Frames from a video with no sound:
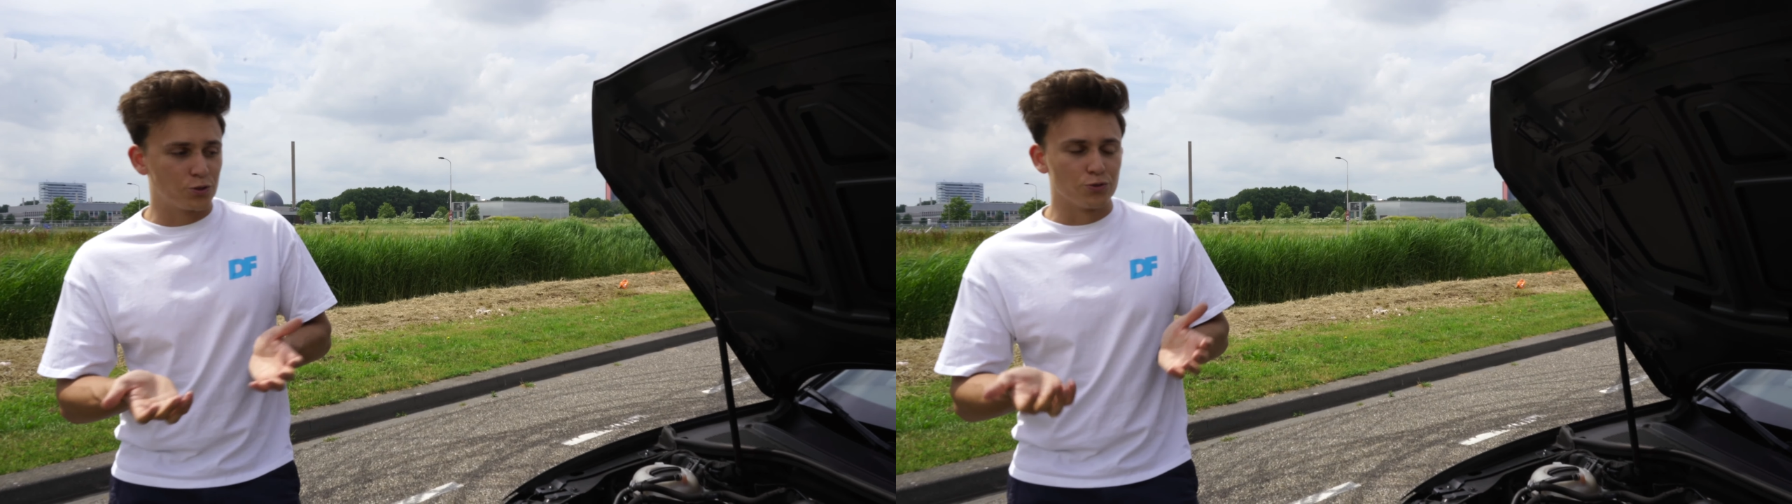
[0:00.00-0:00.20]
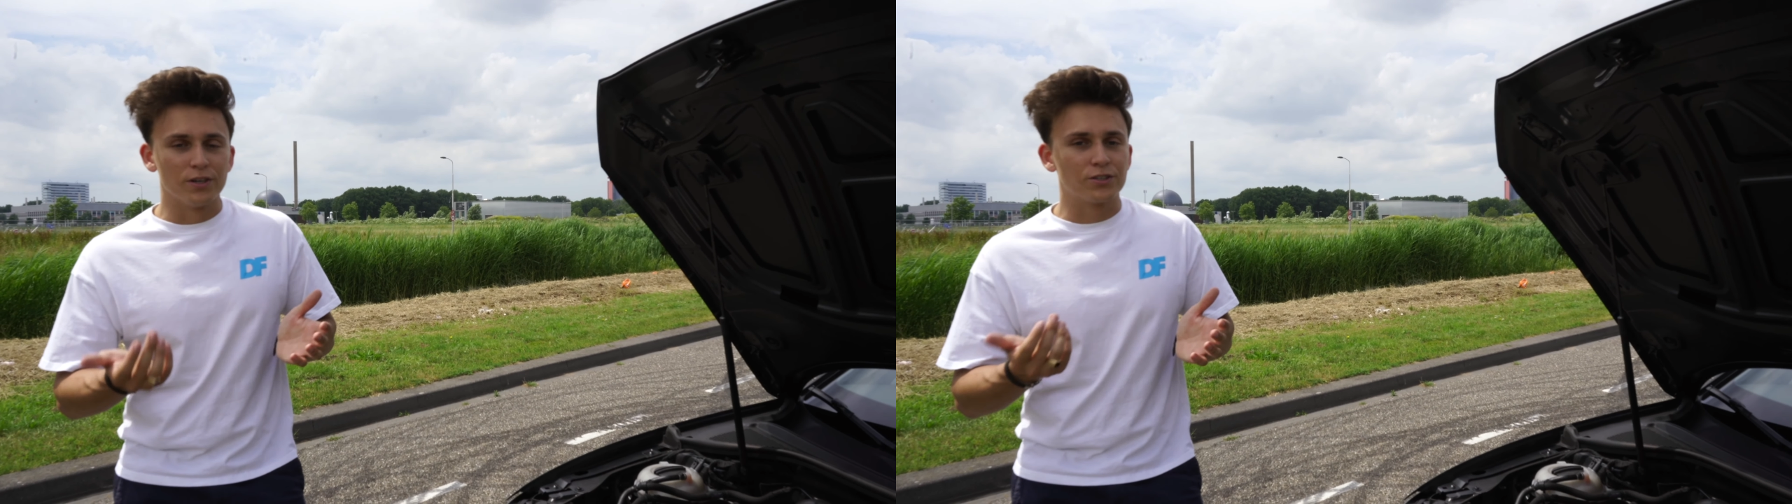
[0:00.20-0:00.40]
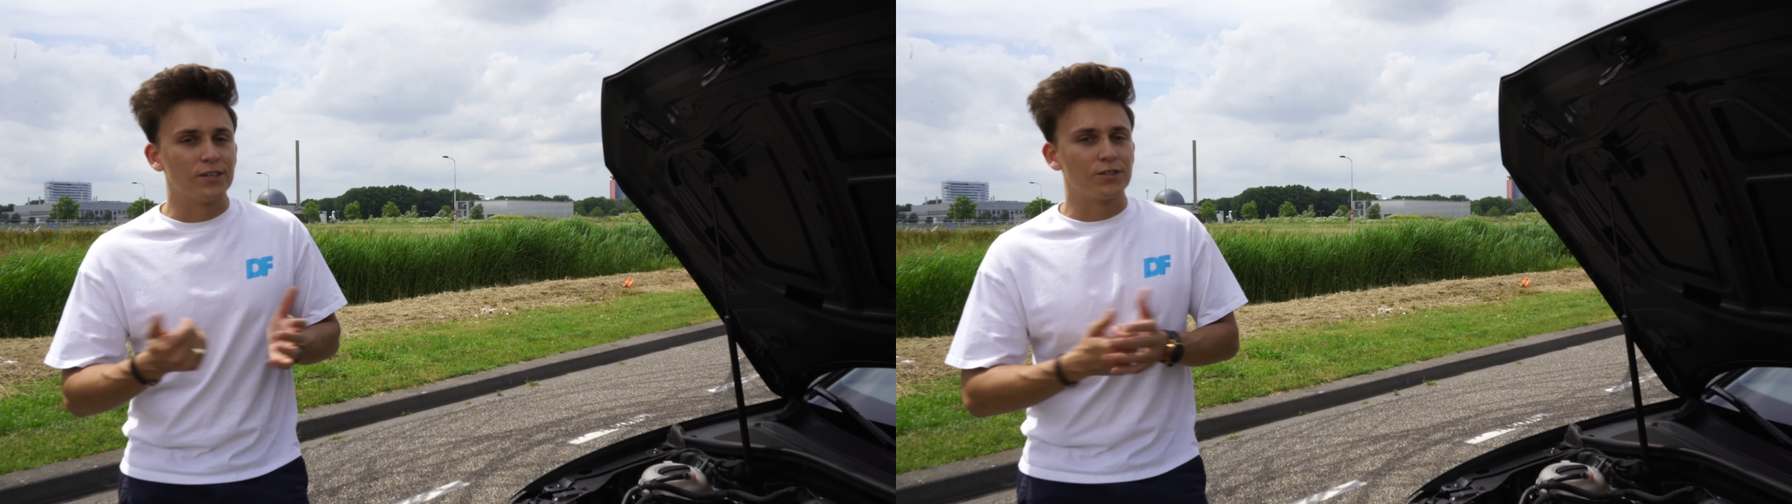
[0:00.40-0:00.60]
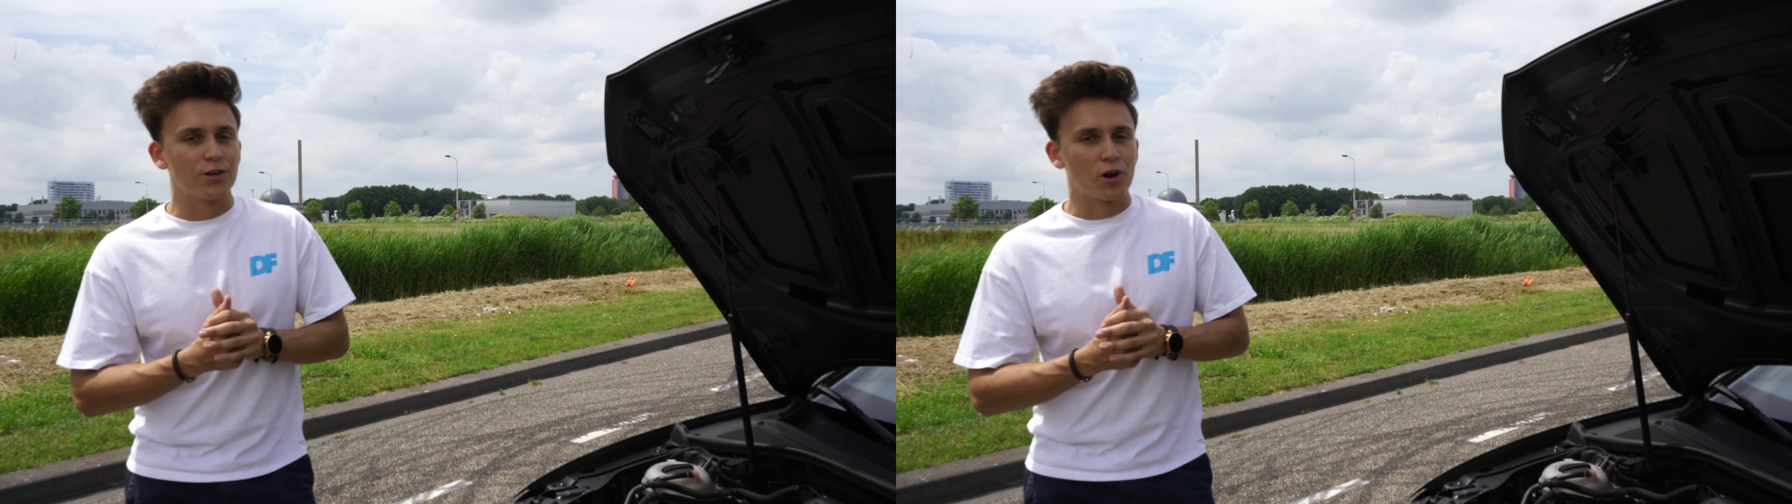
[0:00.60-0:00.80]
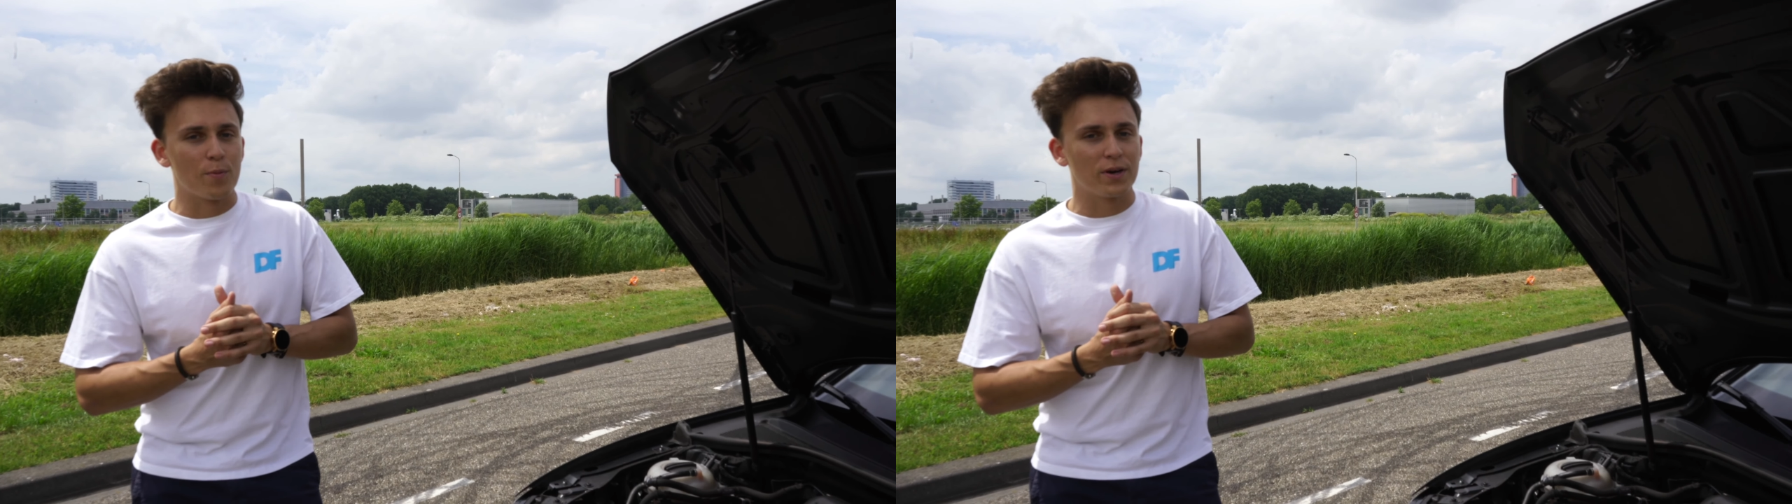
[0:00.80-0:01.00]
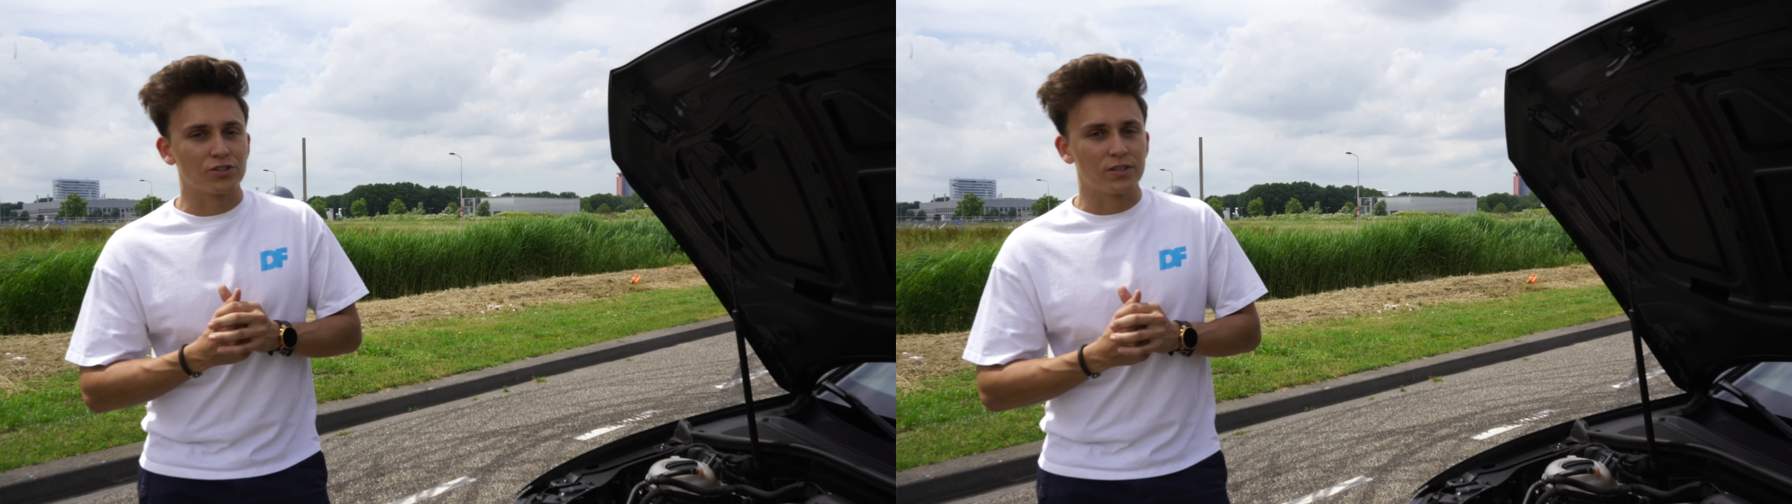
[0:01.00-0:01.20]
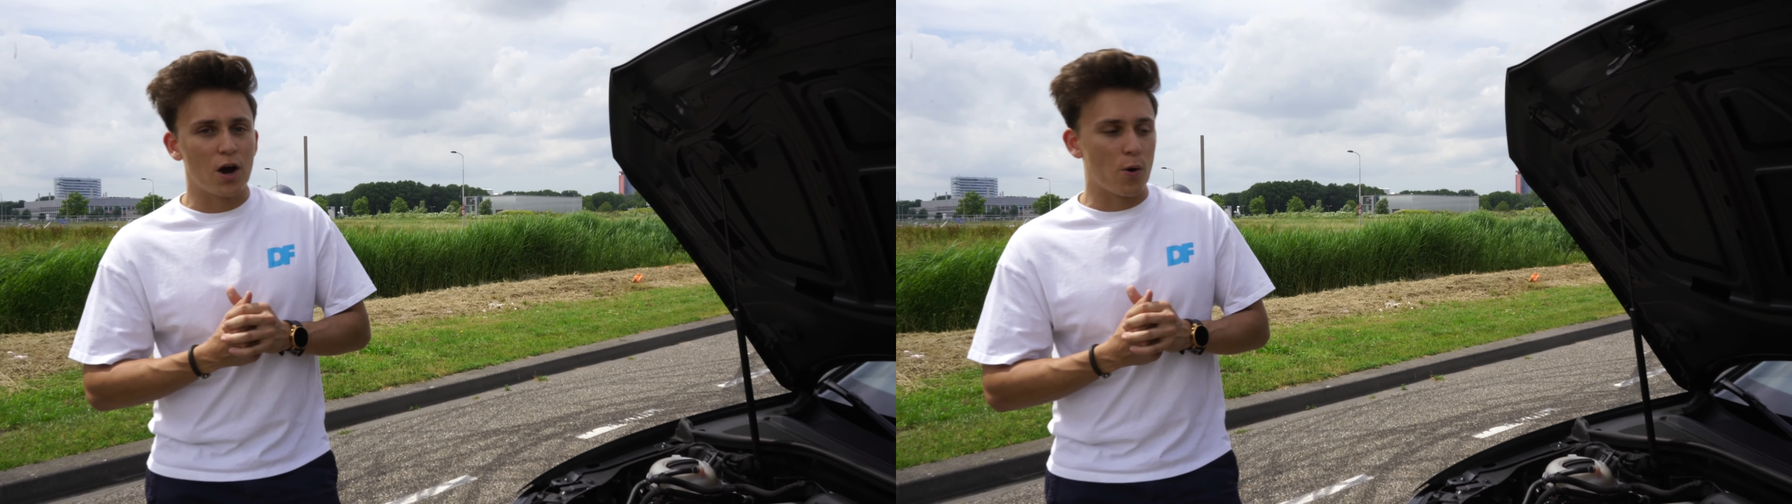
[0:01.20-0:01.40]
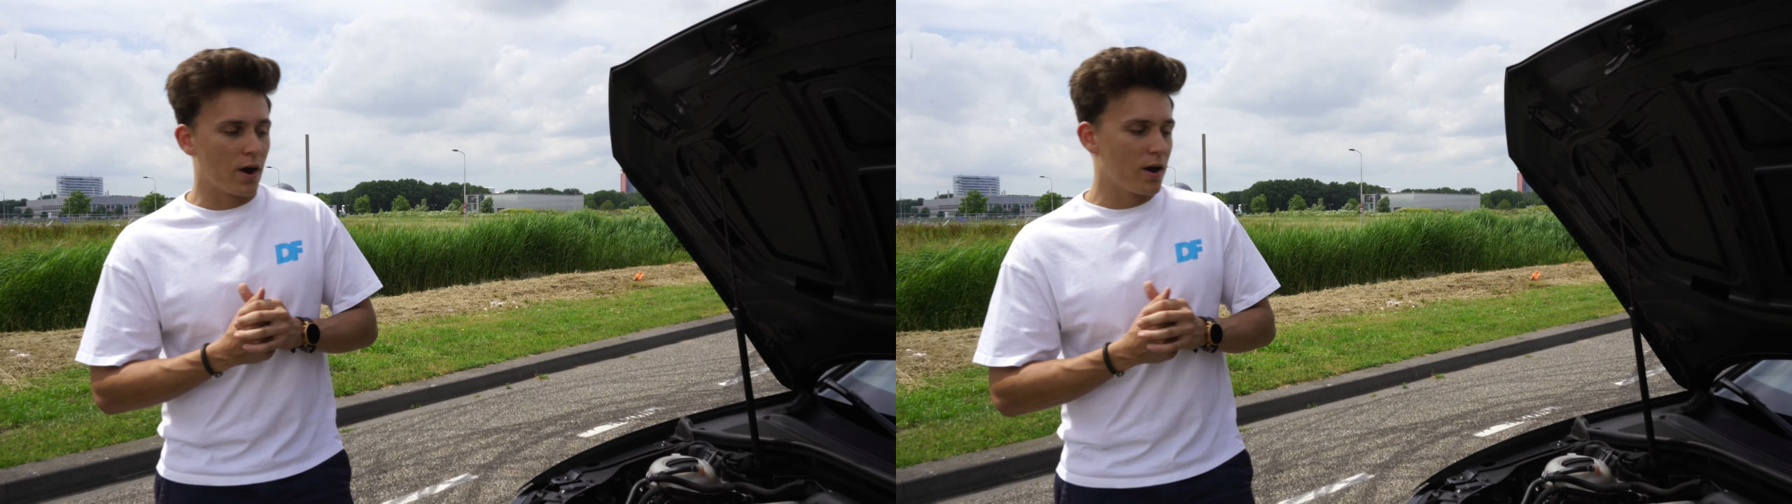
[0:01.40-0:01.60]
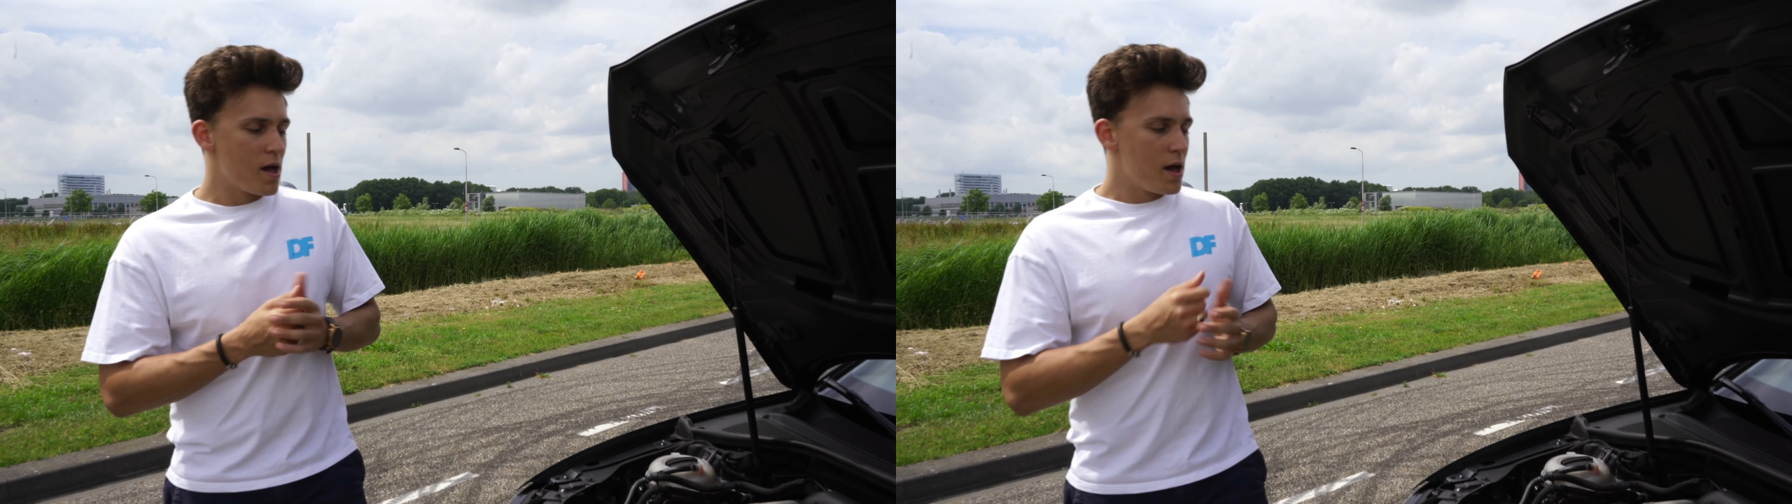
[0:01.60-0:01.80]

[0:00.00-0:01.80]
260 kilometers an hour.